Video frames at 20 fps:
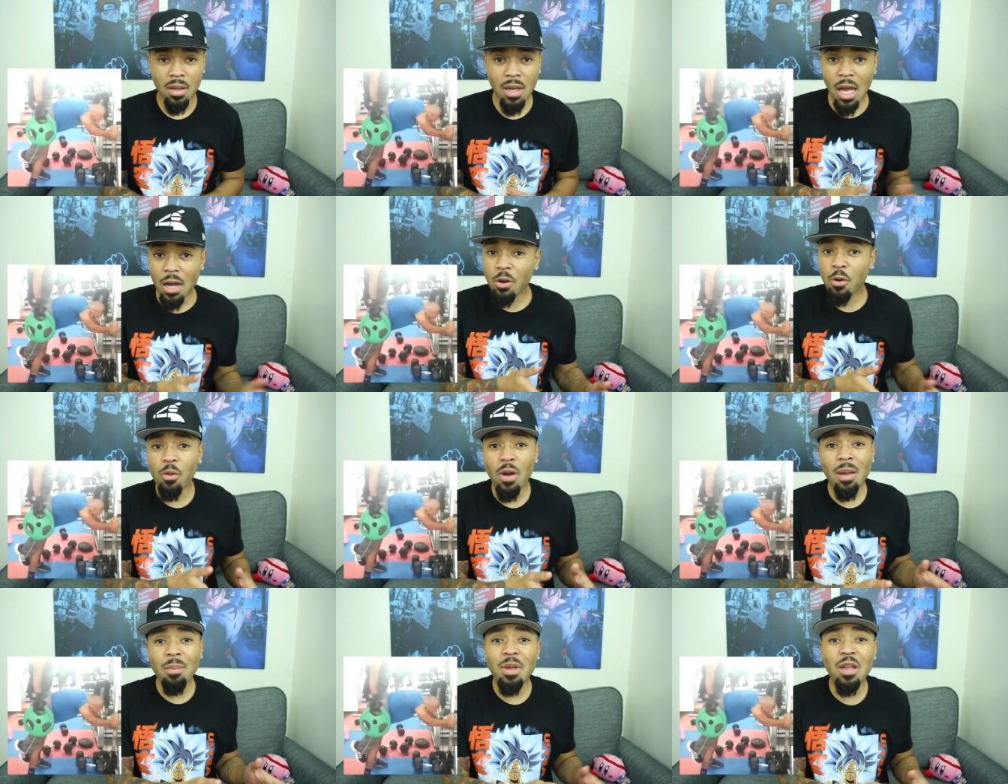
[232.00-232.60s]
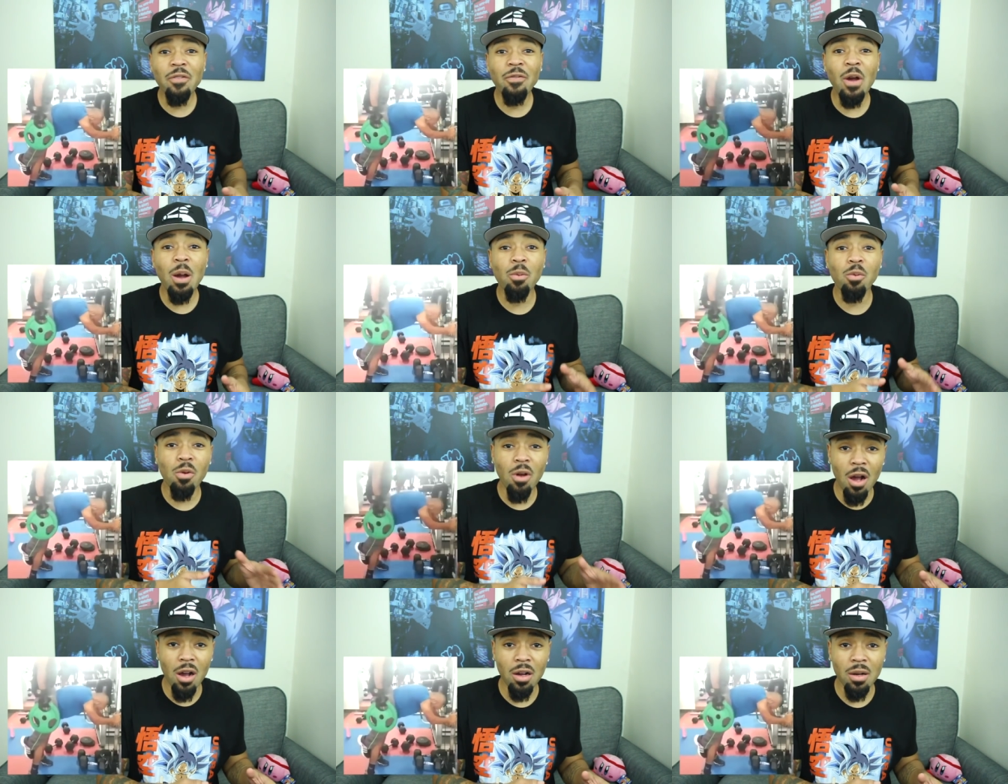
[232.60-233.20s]
Now, correct me if I'm
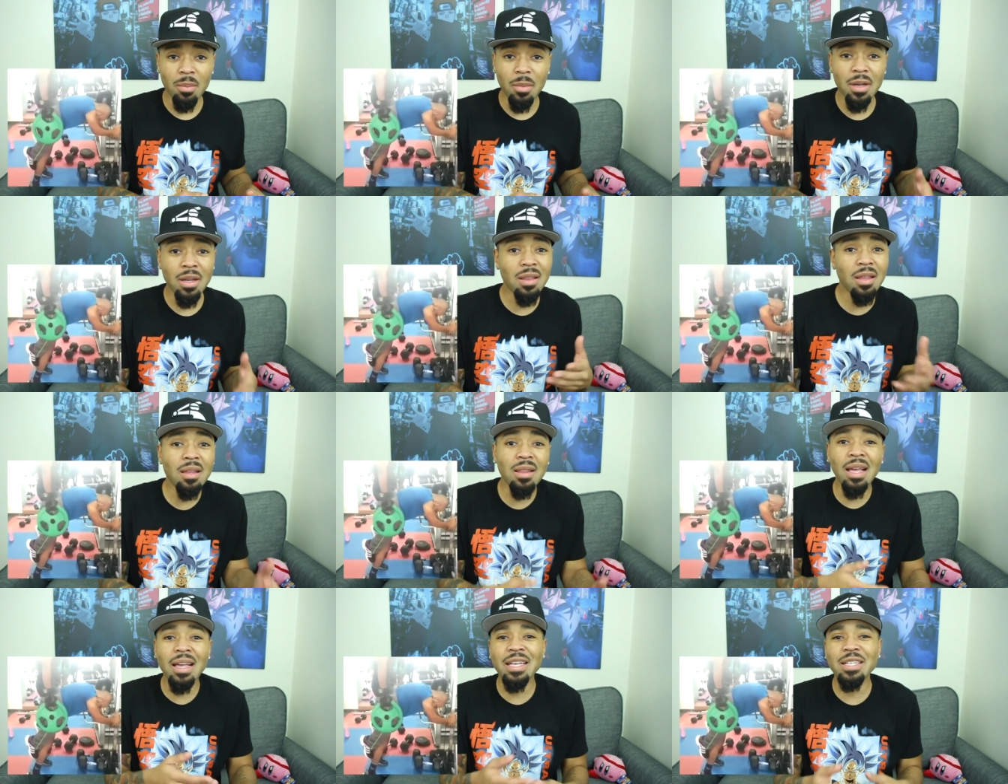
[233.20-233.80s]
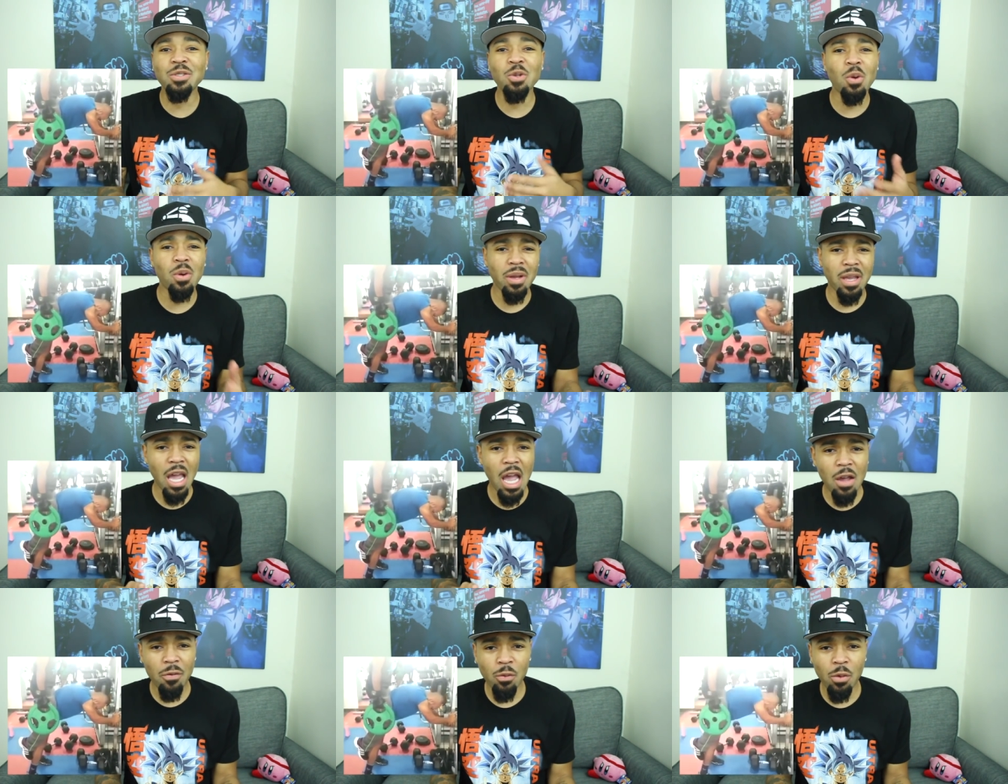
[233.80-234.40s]
wrong, but it looked like he's doing
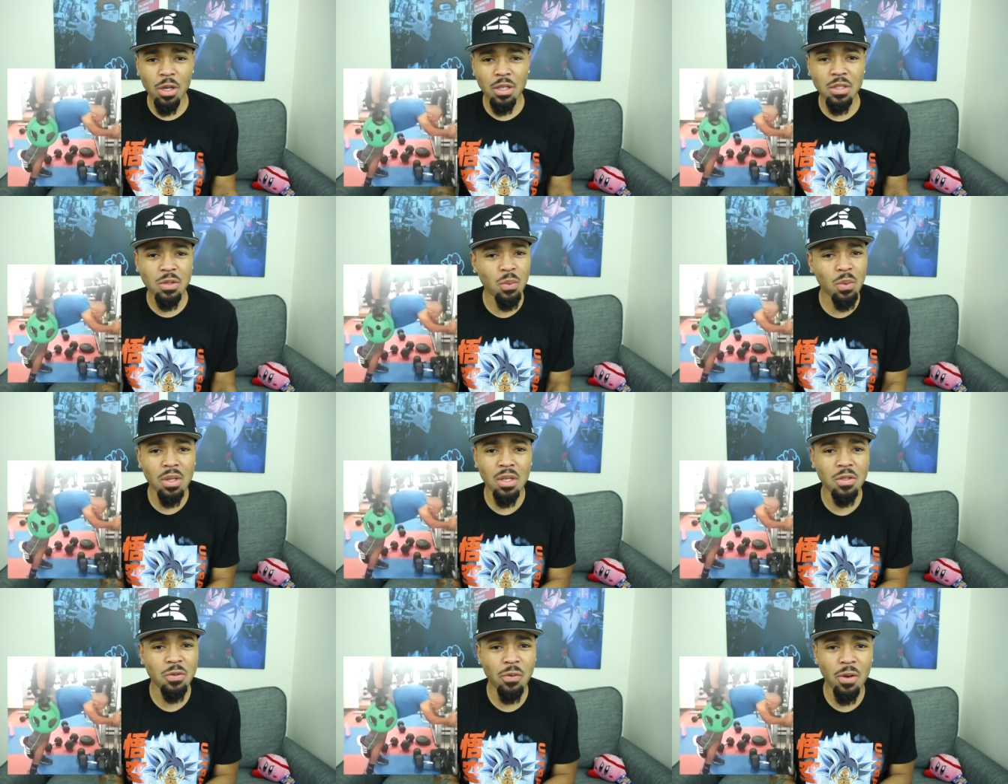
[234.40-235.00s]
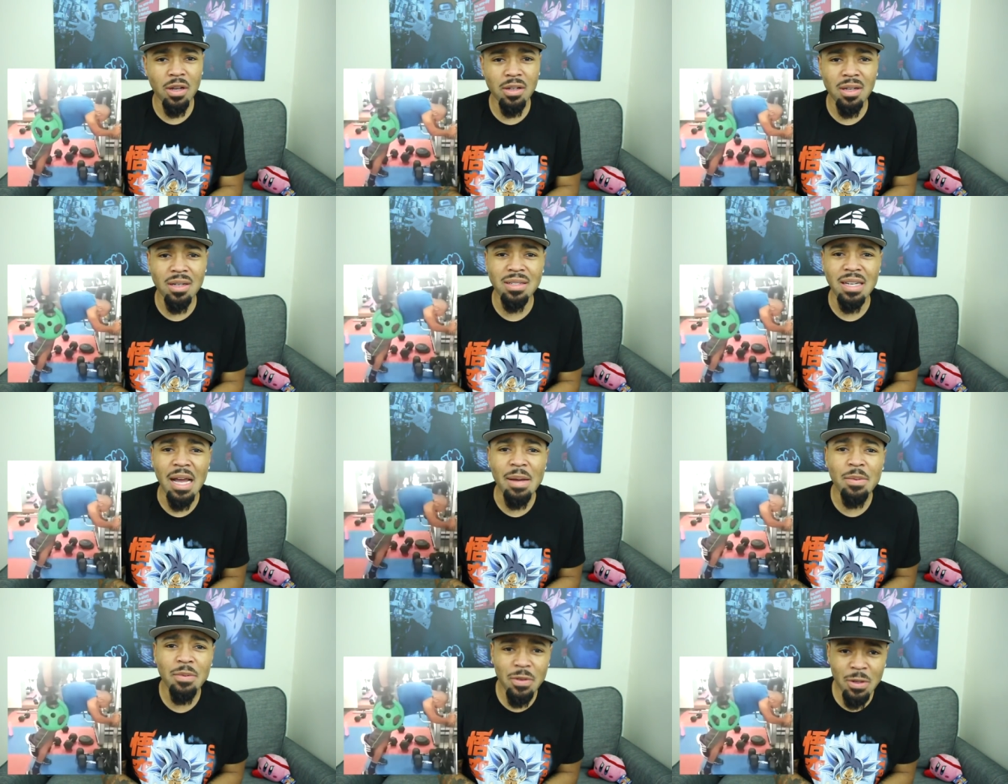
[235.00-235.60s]
calf raises with his friend on
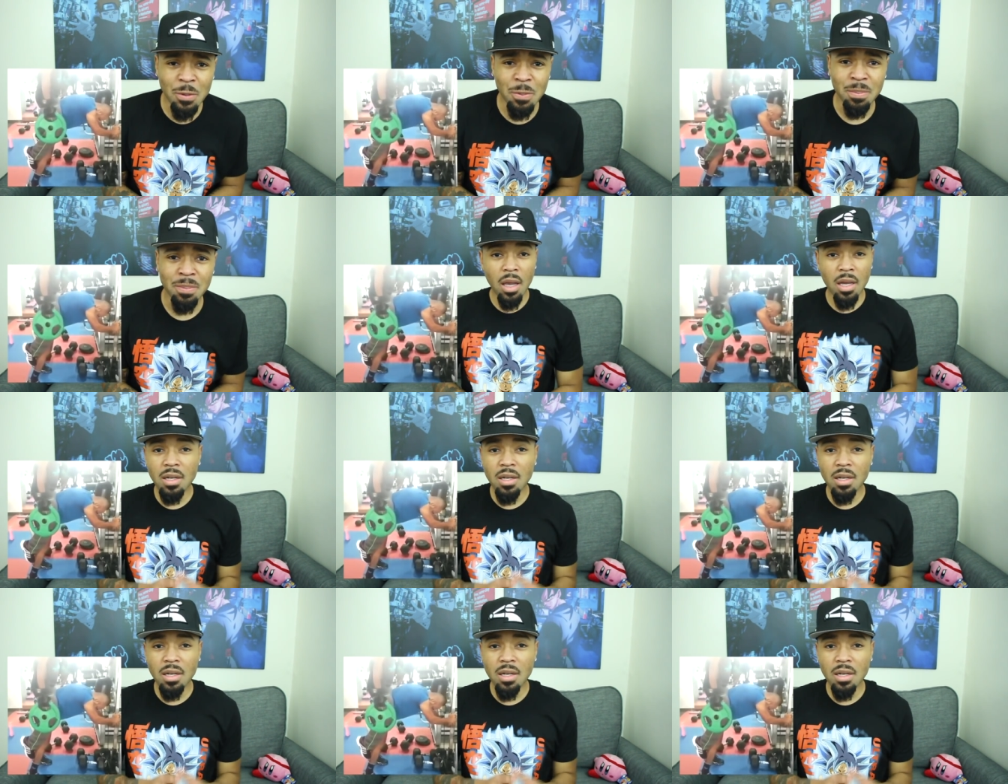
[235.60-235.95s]
top of him.